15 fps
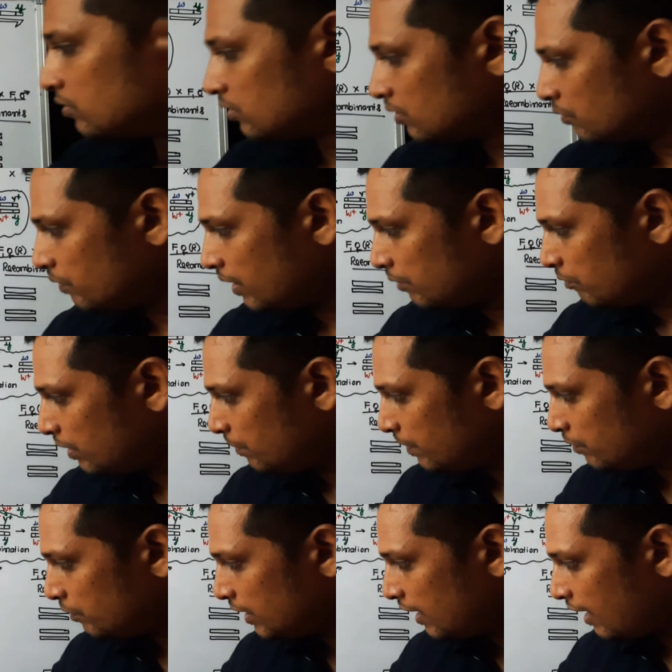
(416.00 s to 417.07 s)
we
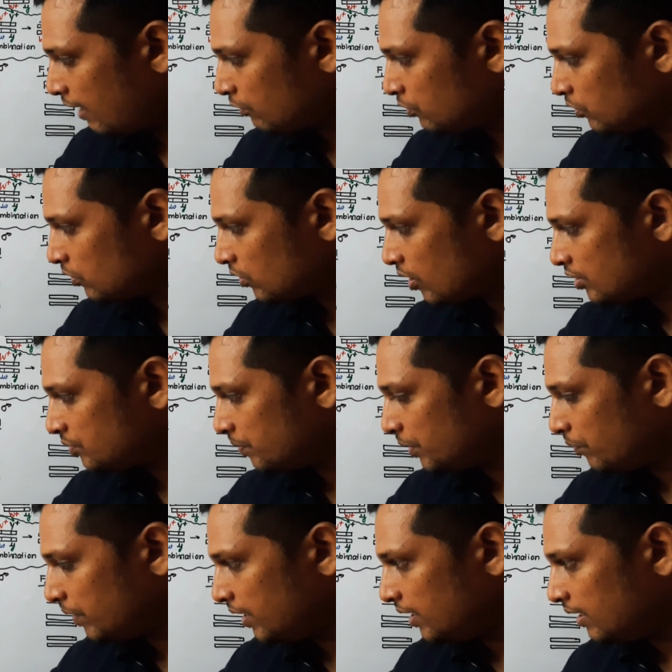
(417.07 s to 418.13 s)
will have to cross
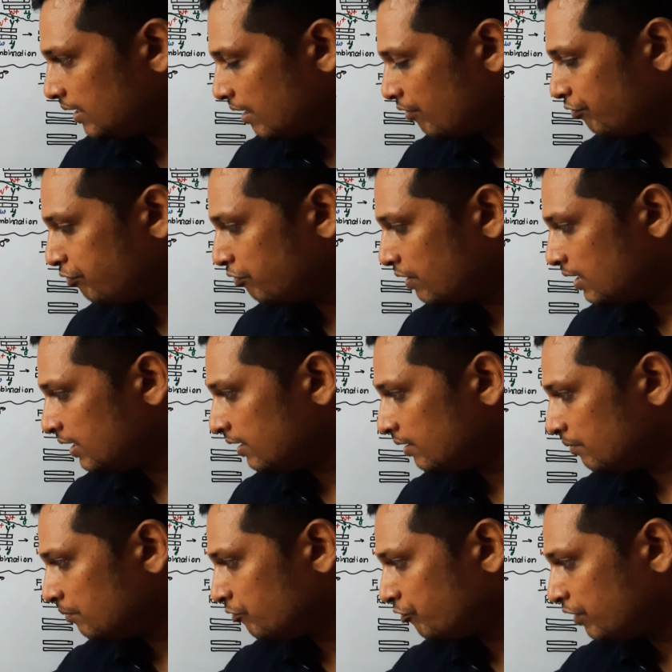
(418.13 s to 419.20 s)
between F1
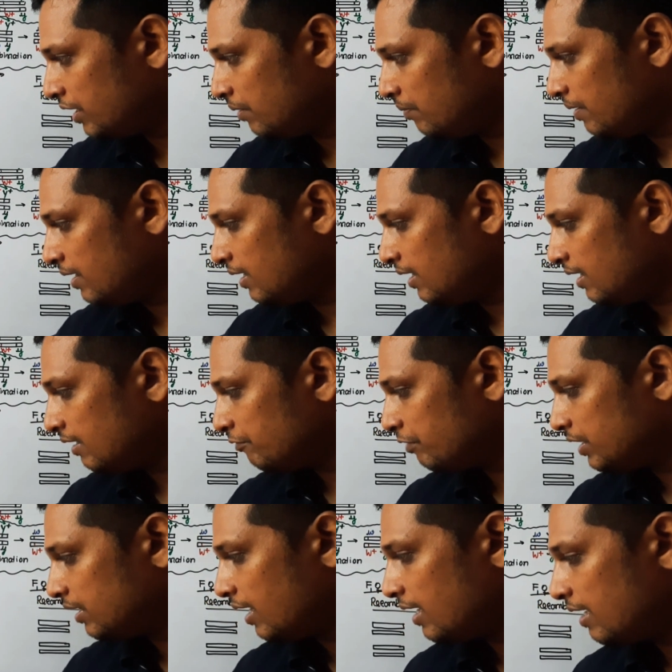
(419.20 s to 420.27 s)
female
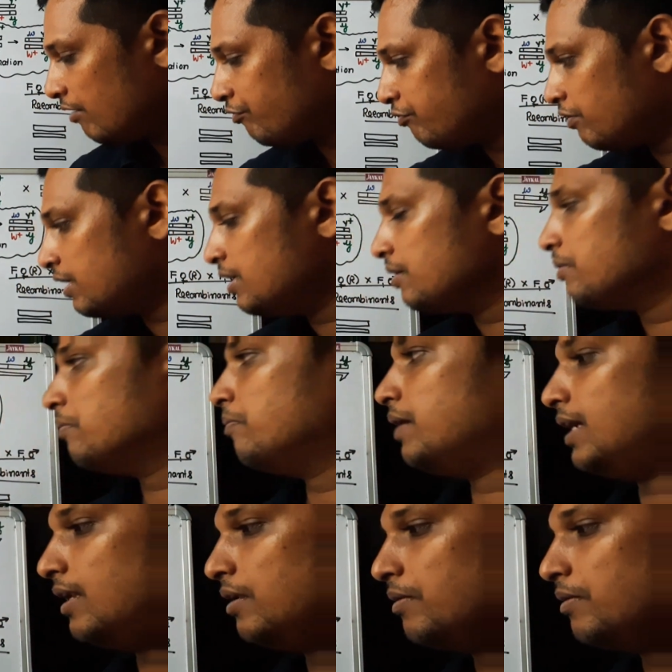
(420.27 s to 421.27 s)
with the F1 male.